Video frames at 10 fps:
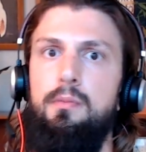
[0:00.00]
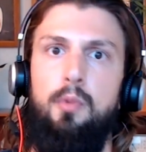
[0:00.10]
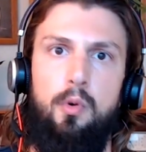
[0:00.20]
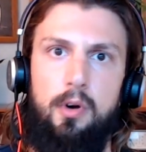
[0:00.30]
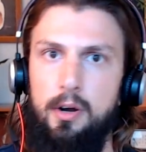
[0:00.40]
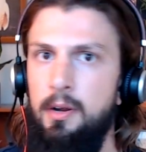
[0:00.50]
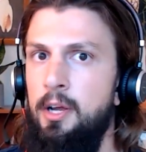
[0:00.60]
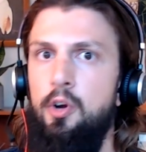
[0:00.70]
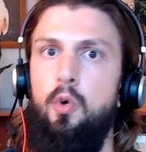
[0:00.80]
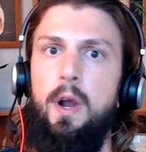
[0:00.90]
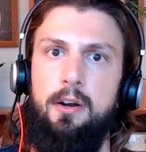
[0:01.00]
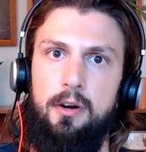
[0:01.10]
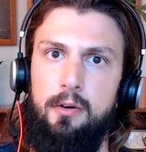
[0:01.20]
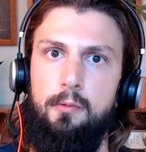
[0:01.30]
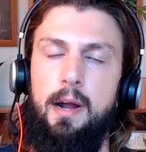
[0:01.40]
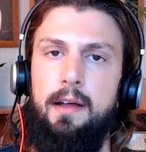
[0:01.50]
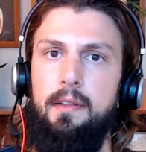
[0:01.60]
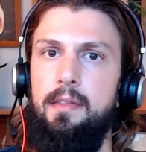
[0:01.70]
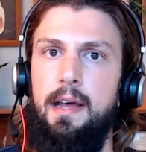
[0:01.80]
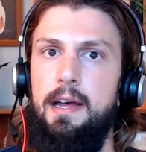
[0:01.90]
more quicker,
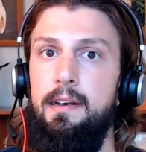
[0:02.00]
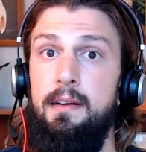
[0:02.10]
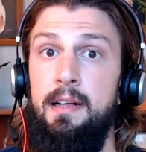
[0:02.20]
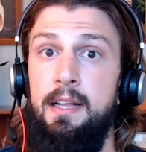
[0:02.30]
rather than